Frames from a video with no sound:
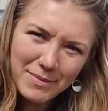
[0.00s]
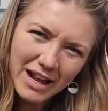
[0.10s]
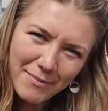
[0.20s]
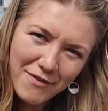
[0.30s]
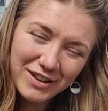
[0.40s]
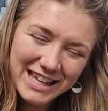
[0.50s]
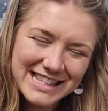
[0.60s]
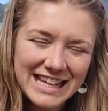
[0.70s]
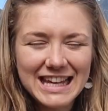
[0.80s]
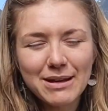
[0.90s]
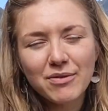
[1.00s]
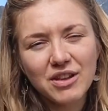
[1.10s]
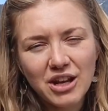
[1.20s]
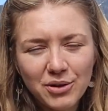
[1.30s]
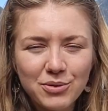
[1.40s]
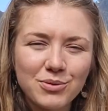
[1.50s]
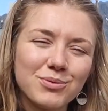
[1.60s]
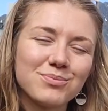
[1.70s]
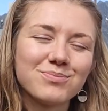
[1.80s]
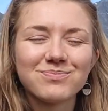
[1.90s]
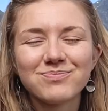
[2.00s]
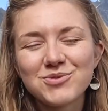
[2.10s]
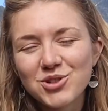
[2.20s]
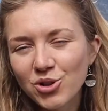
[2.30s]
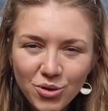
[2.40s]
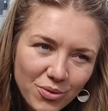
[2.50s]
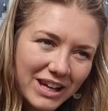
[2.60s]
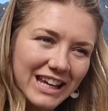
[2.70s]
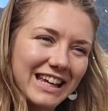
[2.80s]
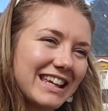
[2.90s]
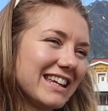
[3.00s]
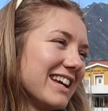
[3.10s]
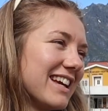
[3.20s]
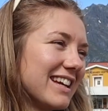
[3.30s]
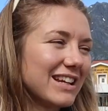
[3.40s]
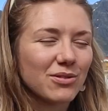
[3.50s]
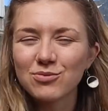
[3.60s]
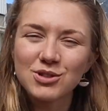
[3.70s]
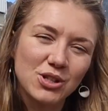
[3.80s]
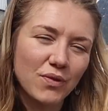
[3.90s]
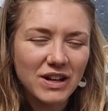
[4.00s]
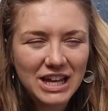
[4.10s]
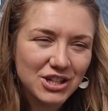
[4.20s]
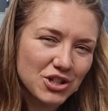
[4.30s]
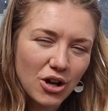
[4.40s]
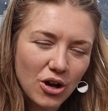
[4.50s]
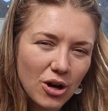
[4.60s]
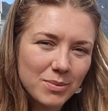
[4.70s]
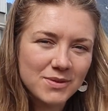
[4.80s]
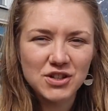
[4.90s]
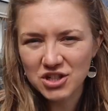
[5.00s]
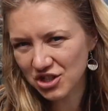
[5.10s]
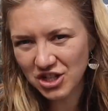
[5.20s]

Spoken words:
bit like Mevergizzy with the local jewellery, little souvenir shops, fish and